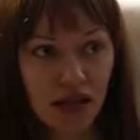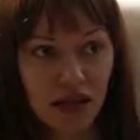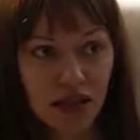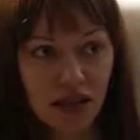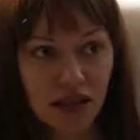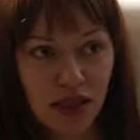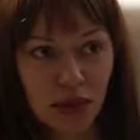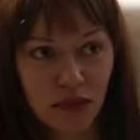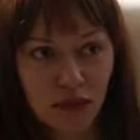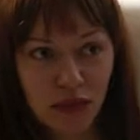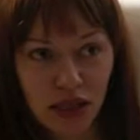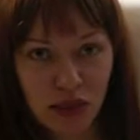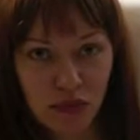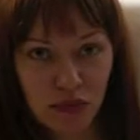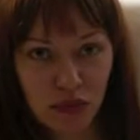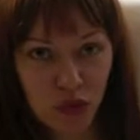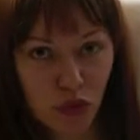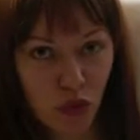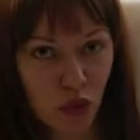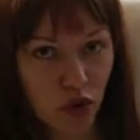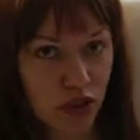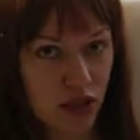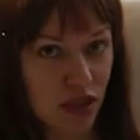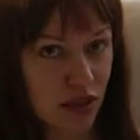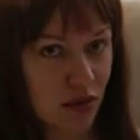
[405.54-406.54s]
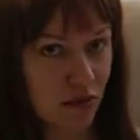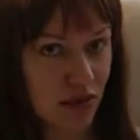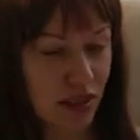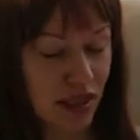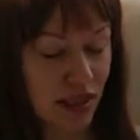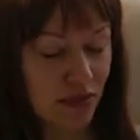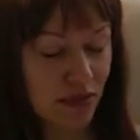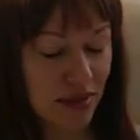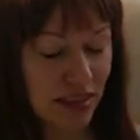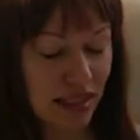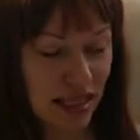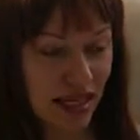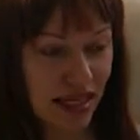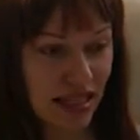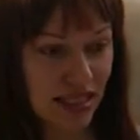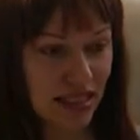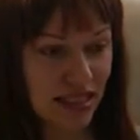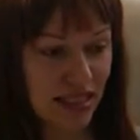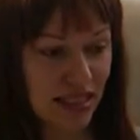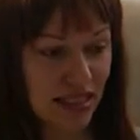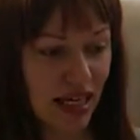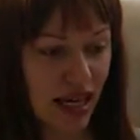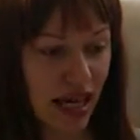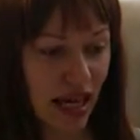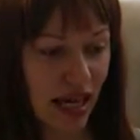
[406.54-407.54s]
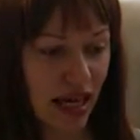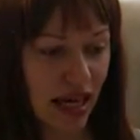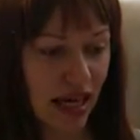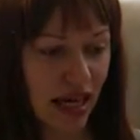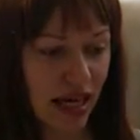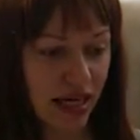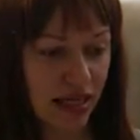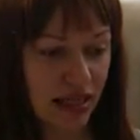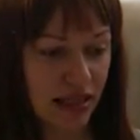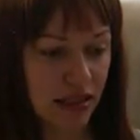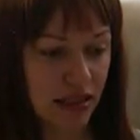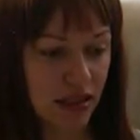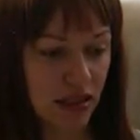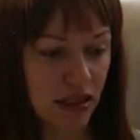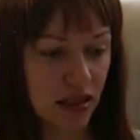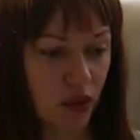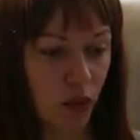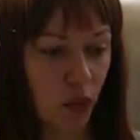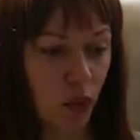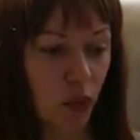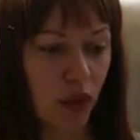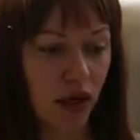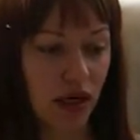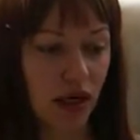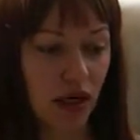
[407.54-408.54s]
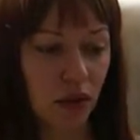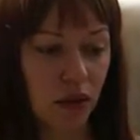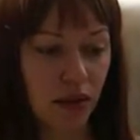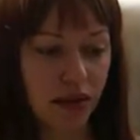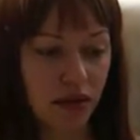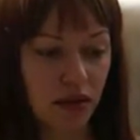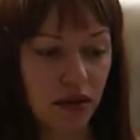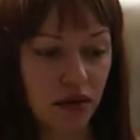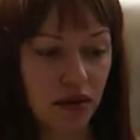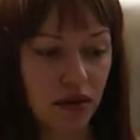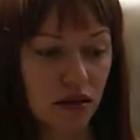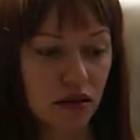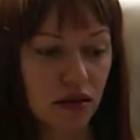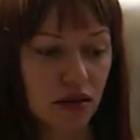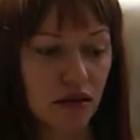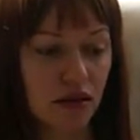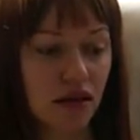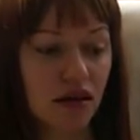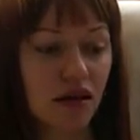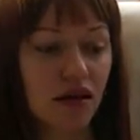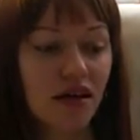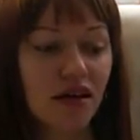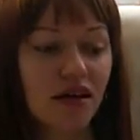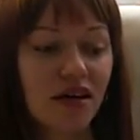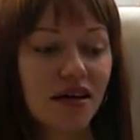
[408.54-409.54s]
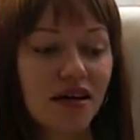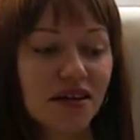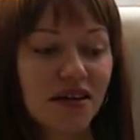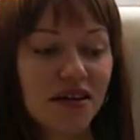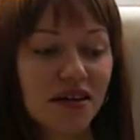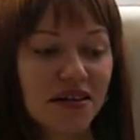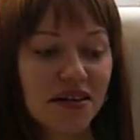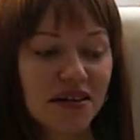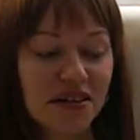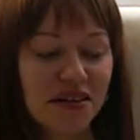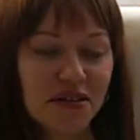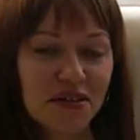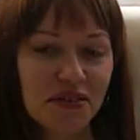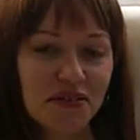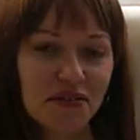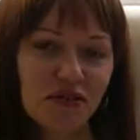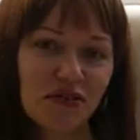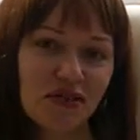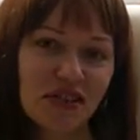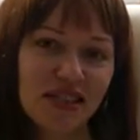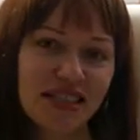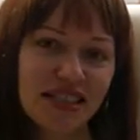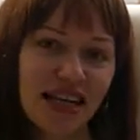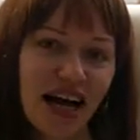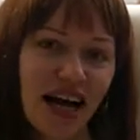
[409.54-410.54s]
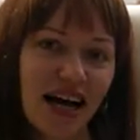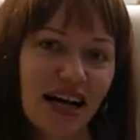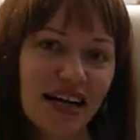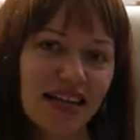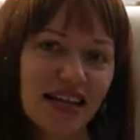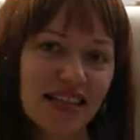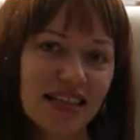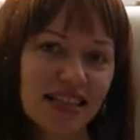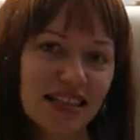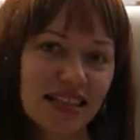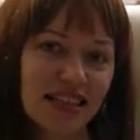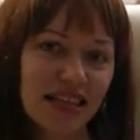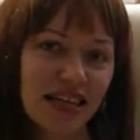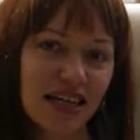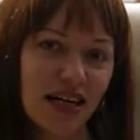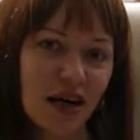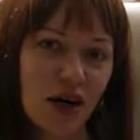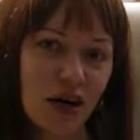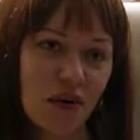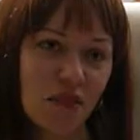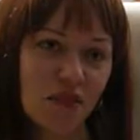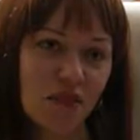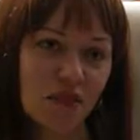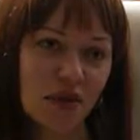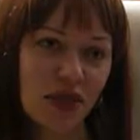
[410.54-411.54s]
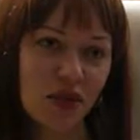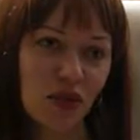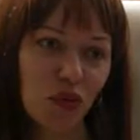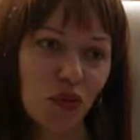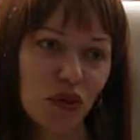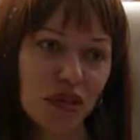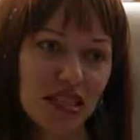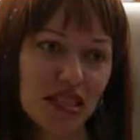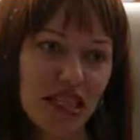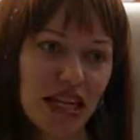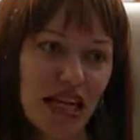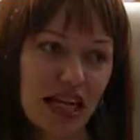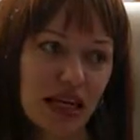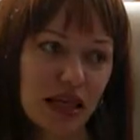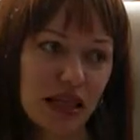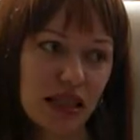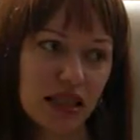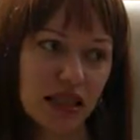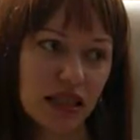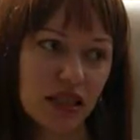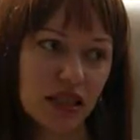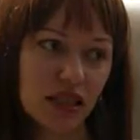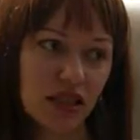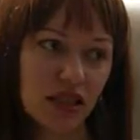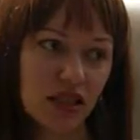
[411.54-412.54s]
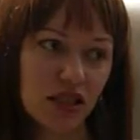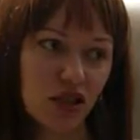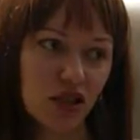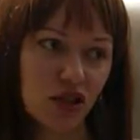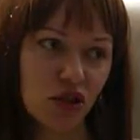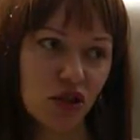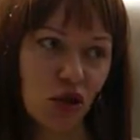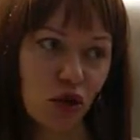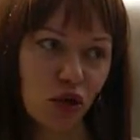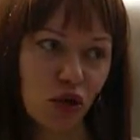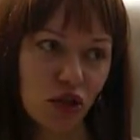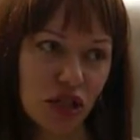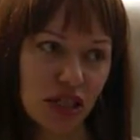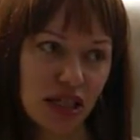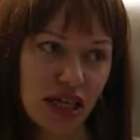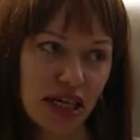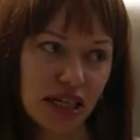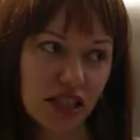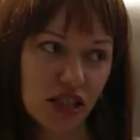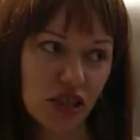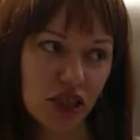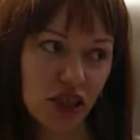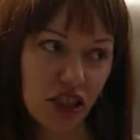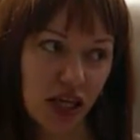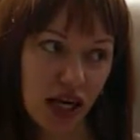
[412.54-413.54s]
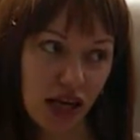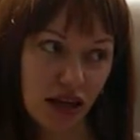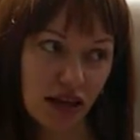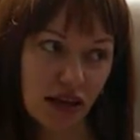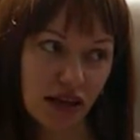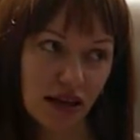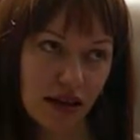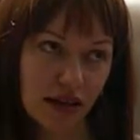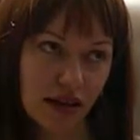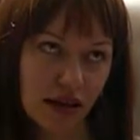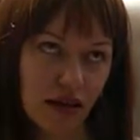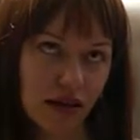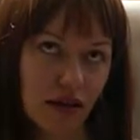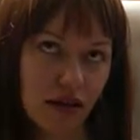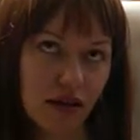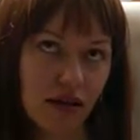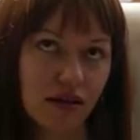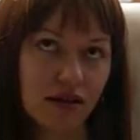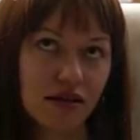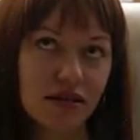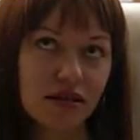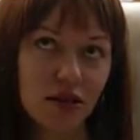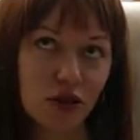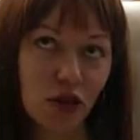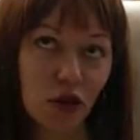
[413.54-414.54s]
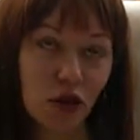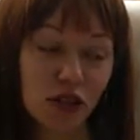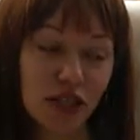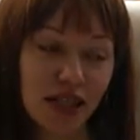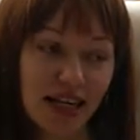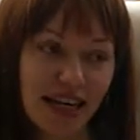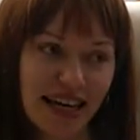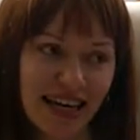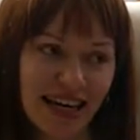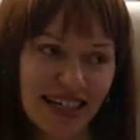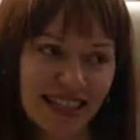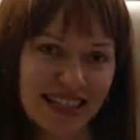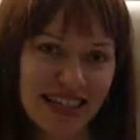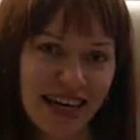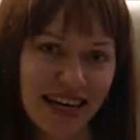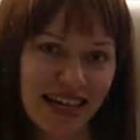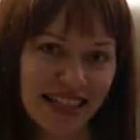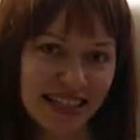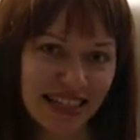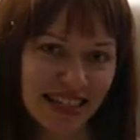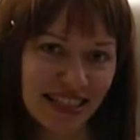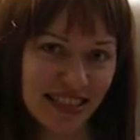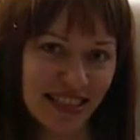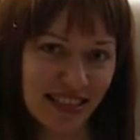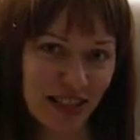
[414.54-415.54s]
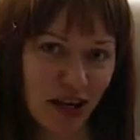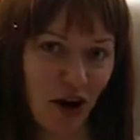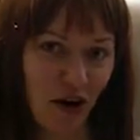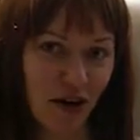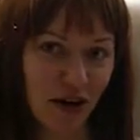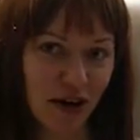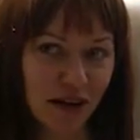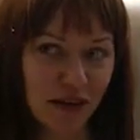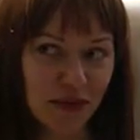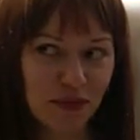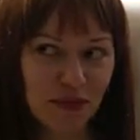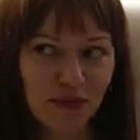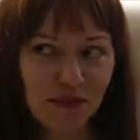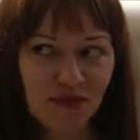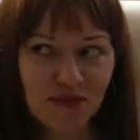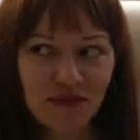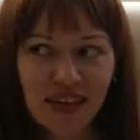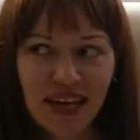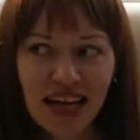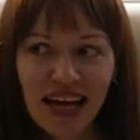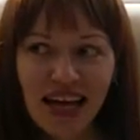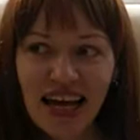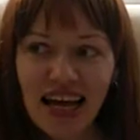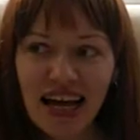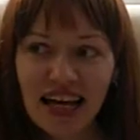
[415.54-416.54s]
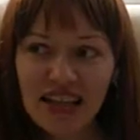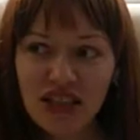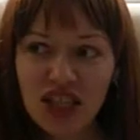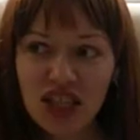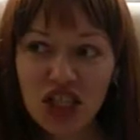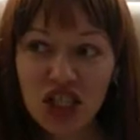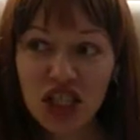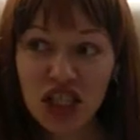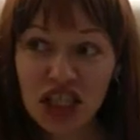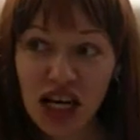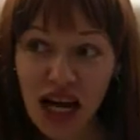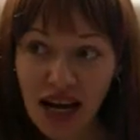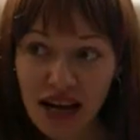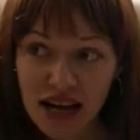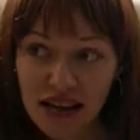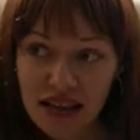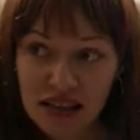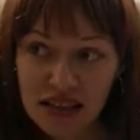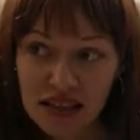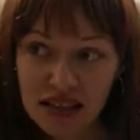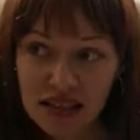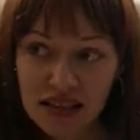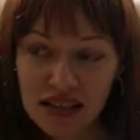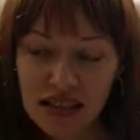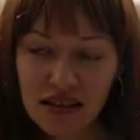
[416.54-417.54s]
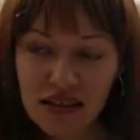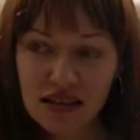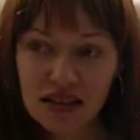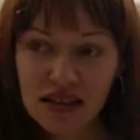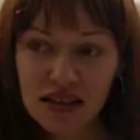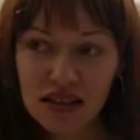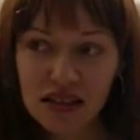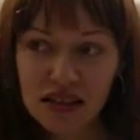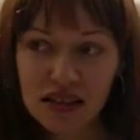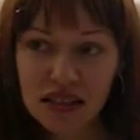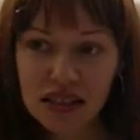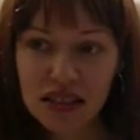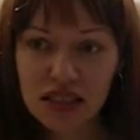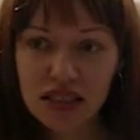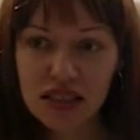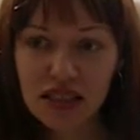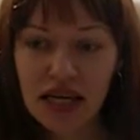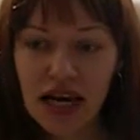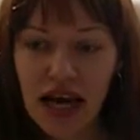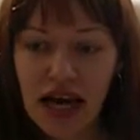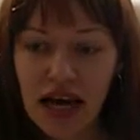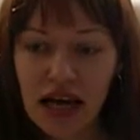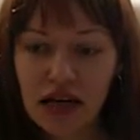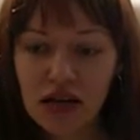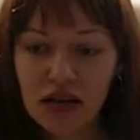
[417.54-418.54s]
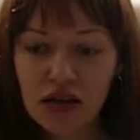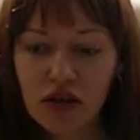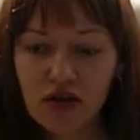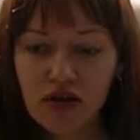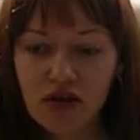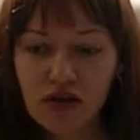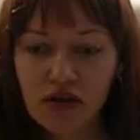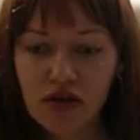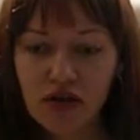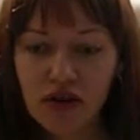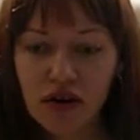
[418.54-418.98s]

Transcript: Sometimes more, sometimes less. And when I went on the gluten-free diet, it was like the social anxiety, sorry, and the shyness did kind of